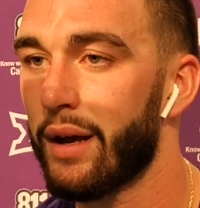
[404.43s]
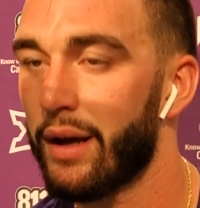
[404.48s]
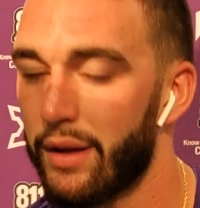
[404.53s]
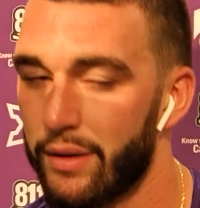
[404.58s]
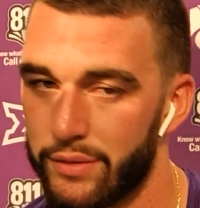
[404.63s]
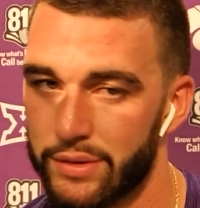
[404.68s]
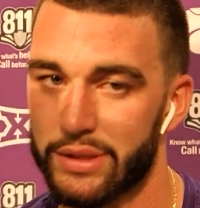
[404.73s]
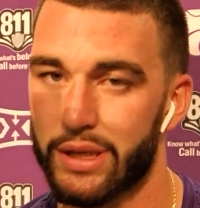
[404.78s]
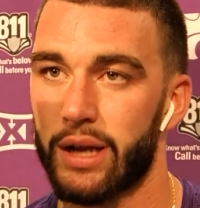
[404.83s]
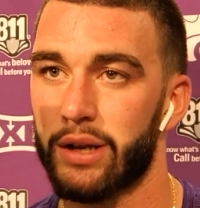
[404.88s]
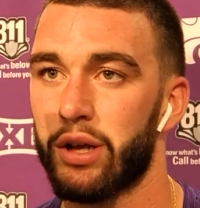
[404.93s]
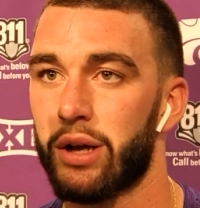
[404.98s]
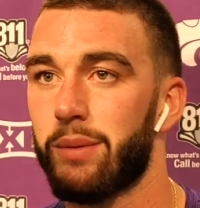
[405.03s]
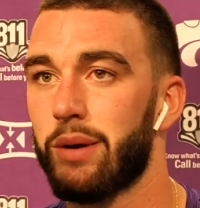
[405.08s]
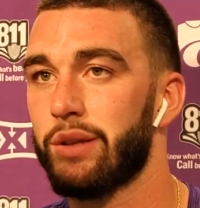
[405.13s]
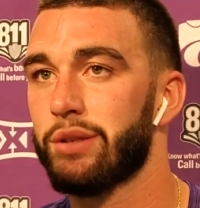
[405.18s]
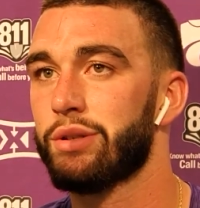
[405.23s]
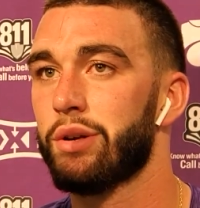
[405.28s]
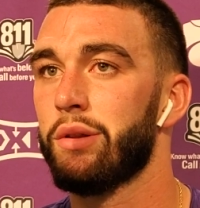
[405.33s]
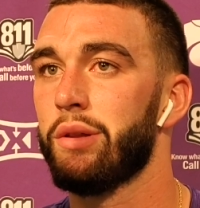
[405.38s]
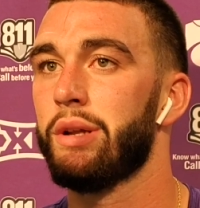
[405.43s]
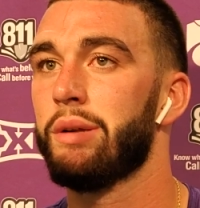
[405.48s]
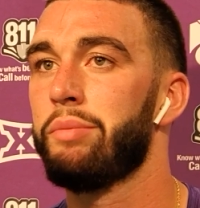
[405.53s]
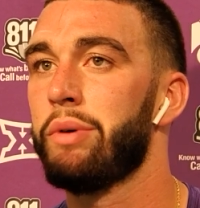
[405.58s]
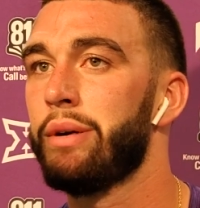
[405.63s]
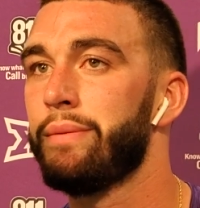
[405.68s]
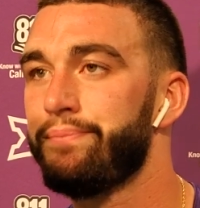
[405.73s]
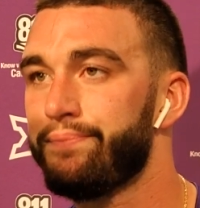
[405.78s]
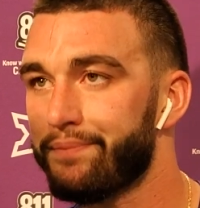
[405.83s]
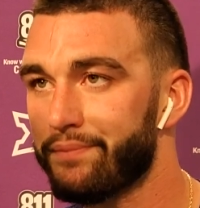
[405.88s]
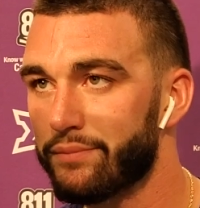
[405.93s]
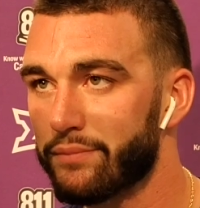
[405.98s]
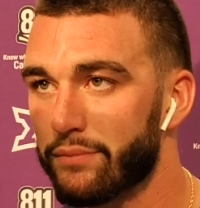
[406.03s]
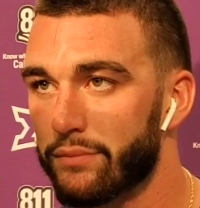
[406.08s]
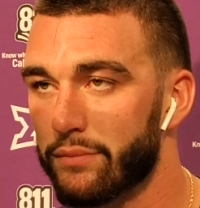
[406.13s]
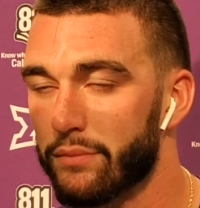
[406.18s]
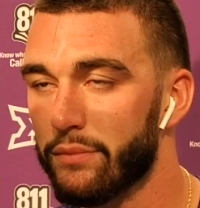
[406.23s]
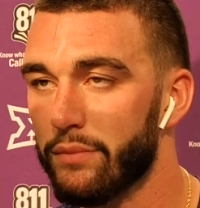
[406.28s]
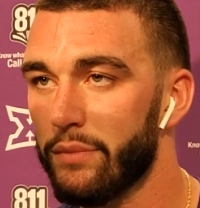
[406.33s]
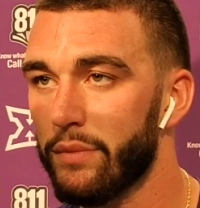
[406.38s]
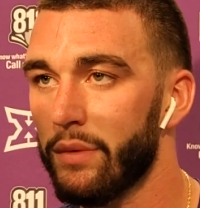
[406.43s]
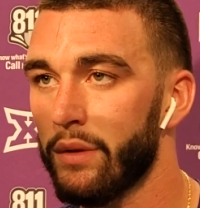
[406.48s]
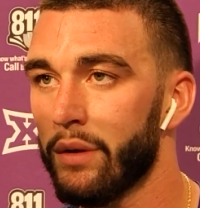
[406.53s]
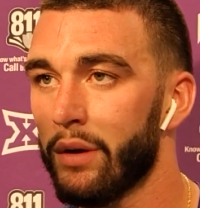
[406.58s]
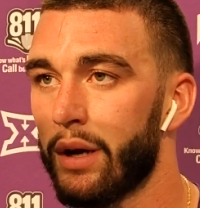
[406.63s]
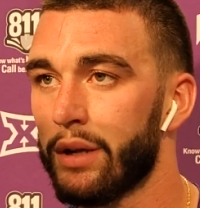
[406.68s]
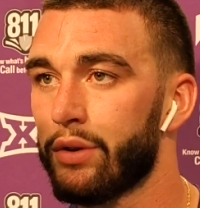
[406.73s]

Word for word: I was kind of talking about this earlier, but I